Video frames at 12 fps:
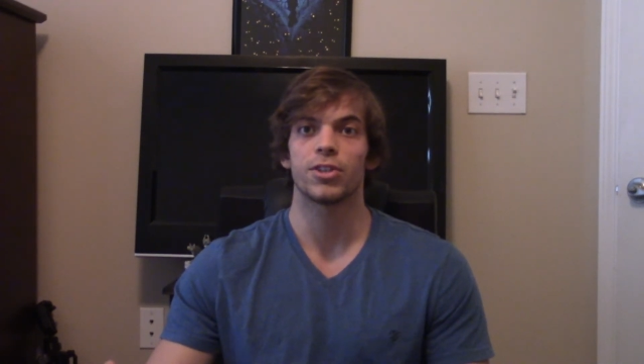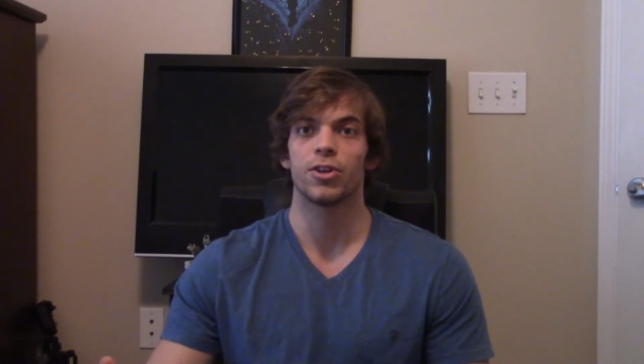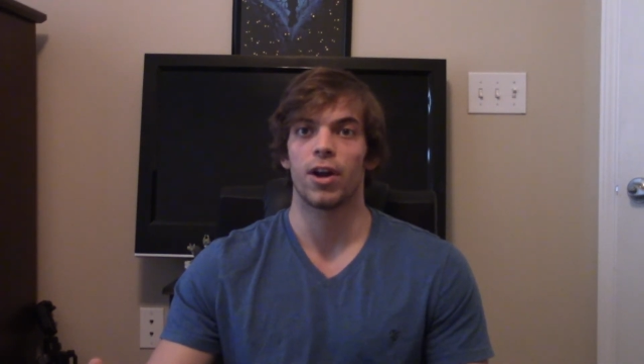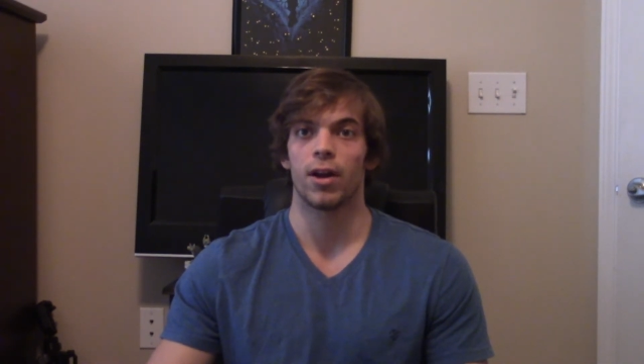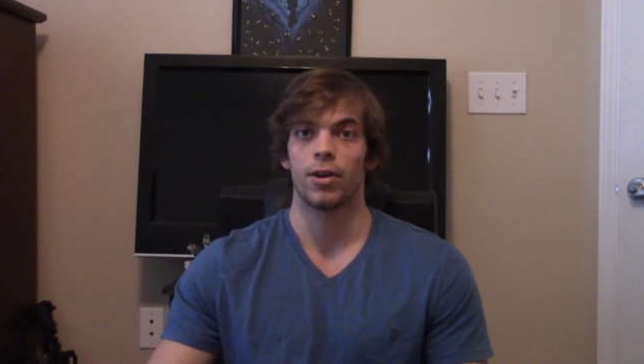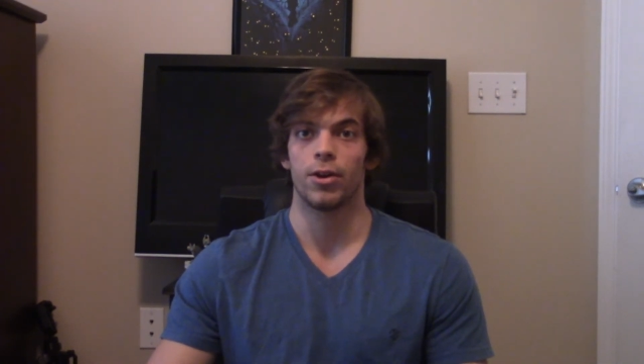
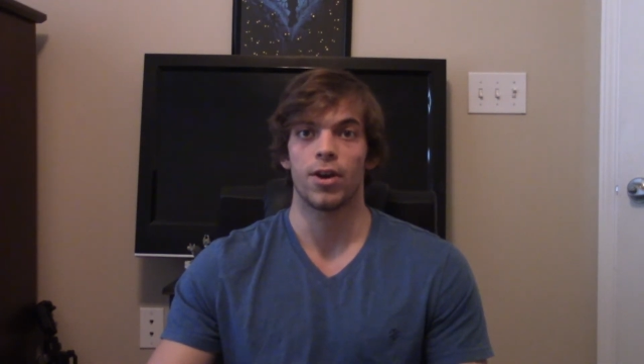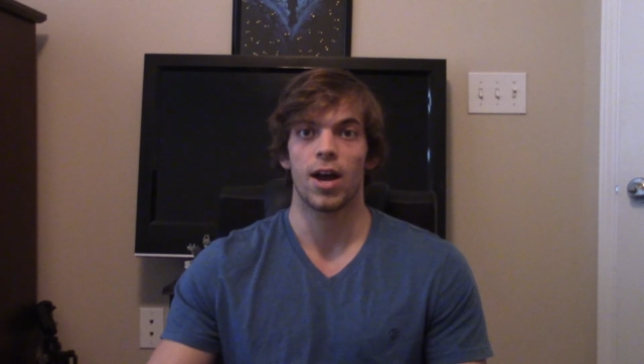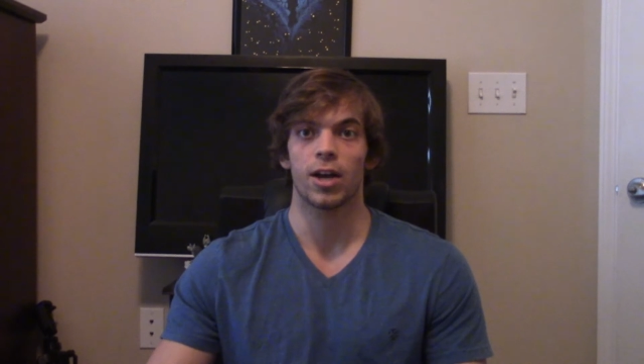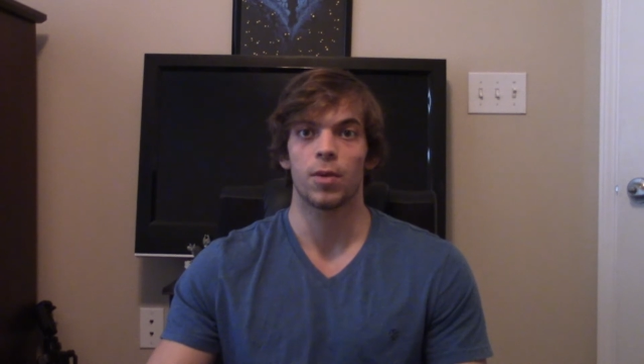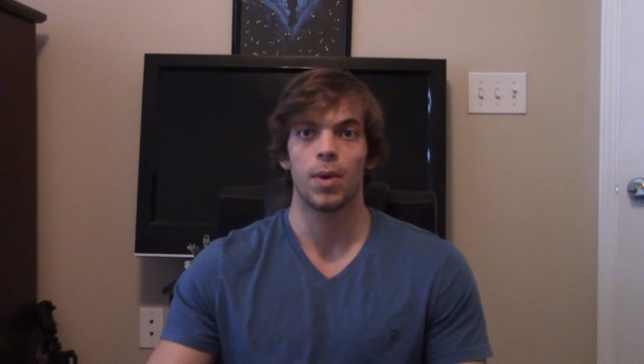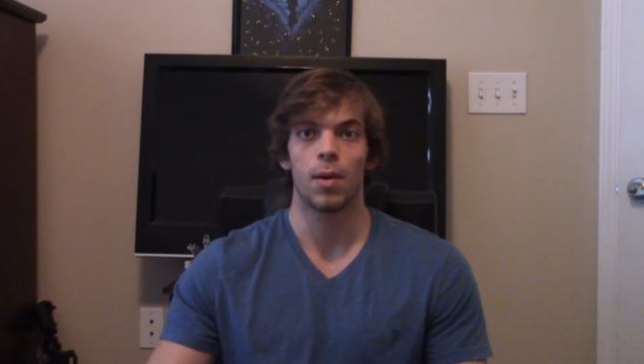you're
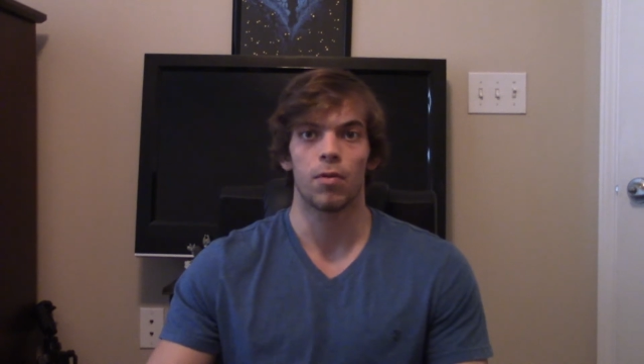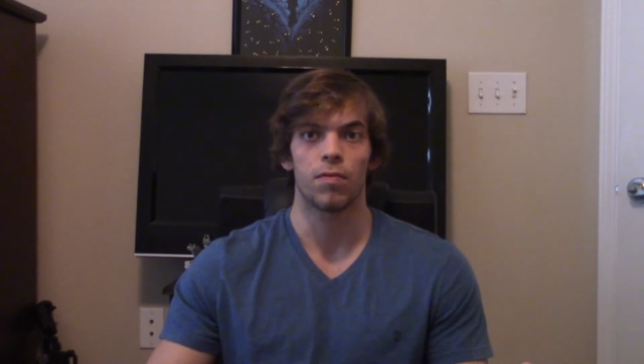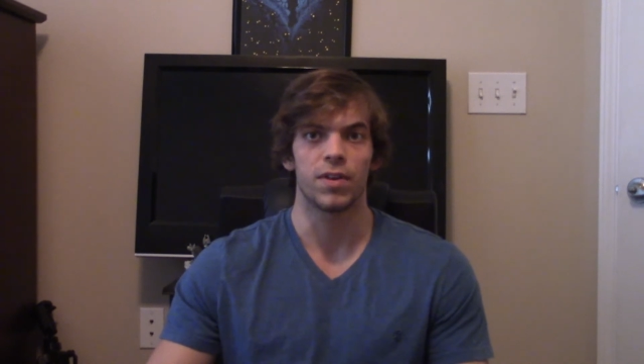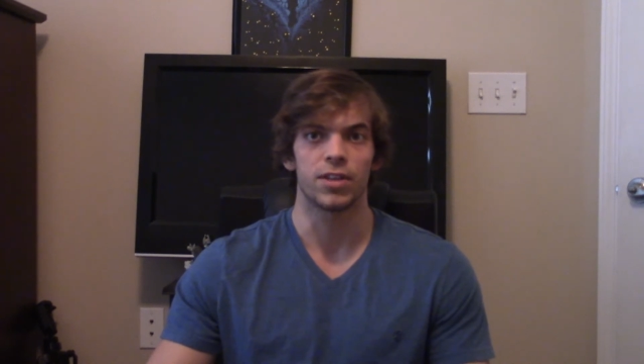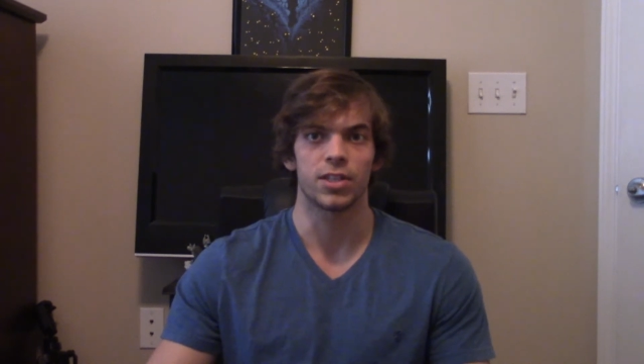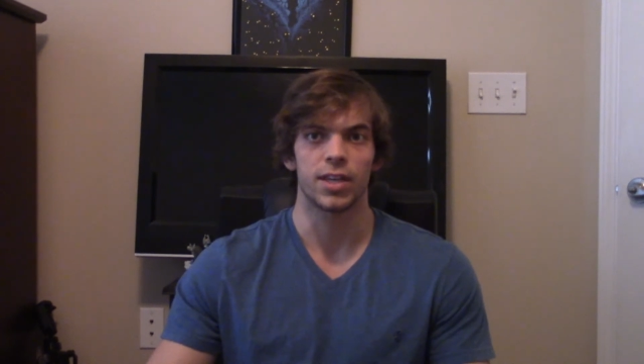not gonna be able to
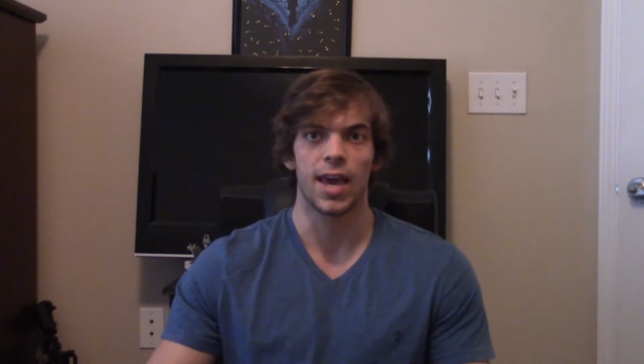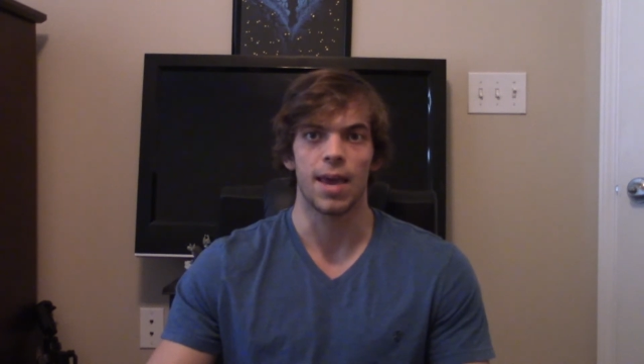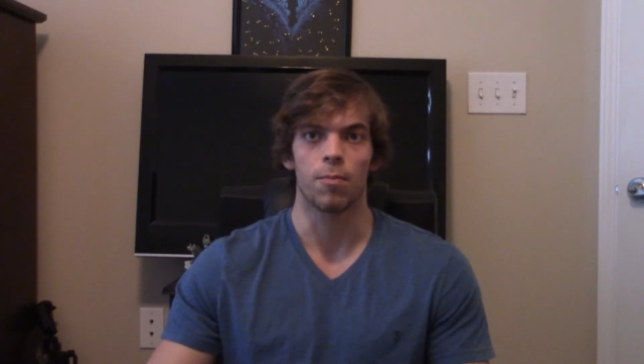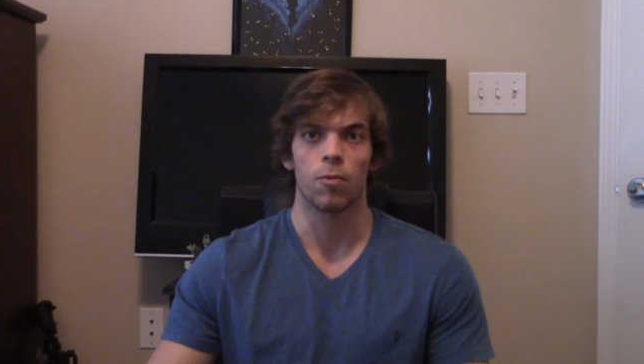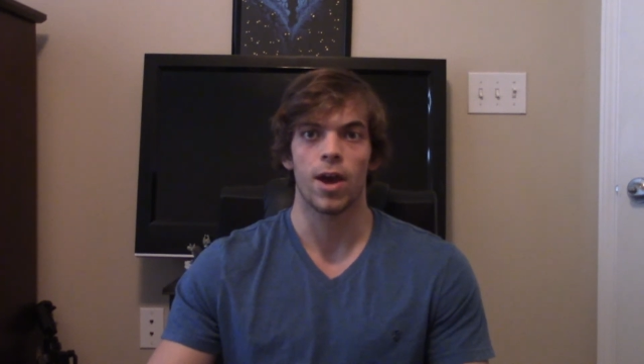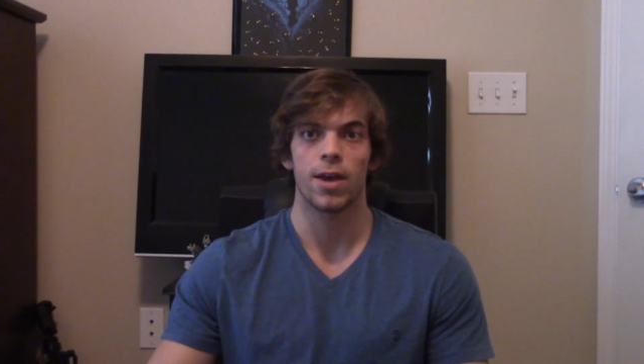finish the
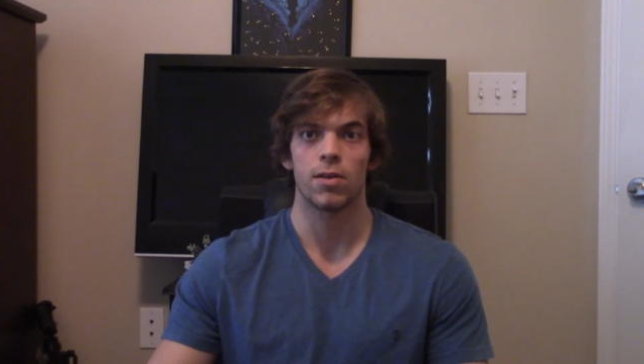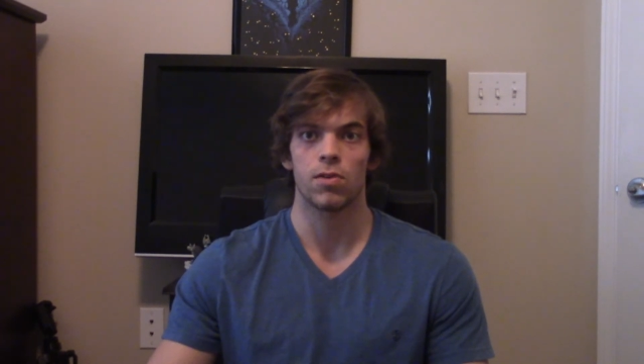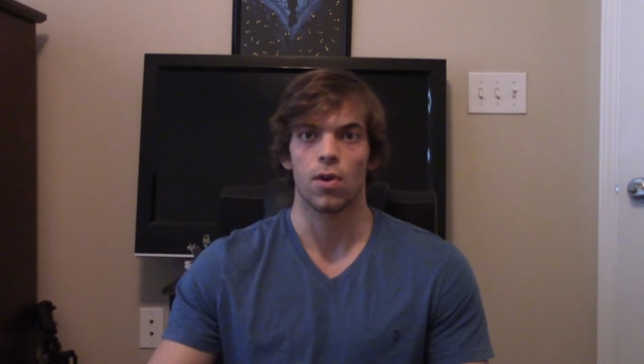game, right?